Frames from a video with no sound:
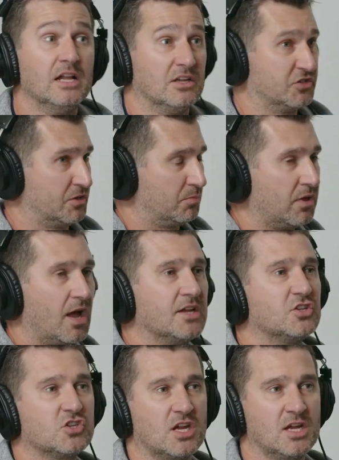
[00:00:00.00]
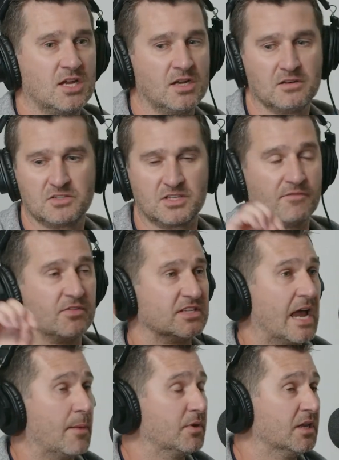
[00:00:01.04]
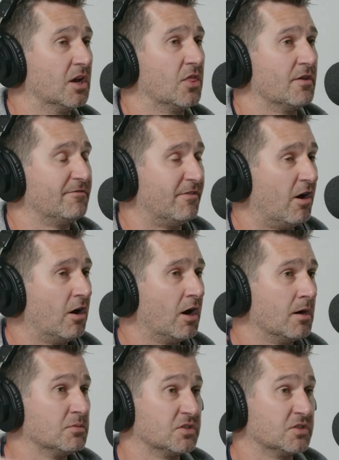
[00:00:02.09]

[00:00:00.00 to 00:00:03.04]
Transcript: supply chain, stuff that's happening on the farm,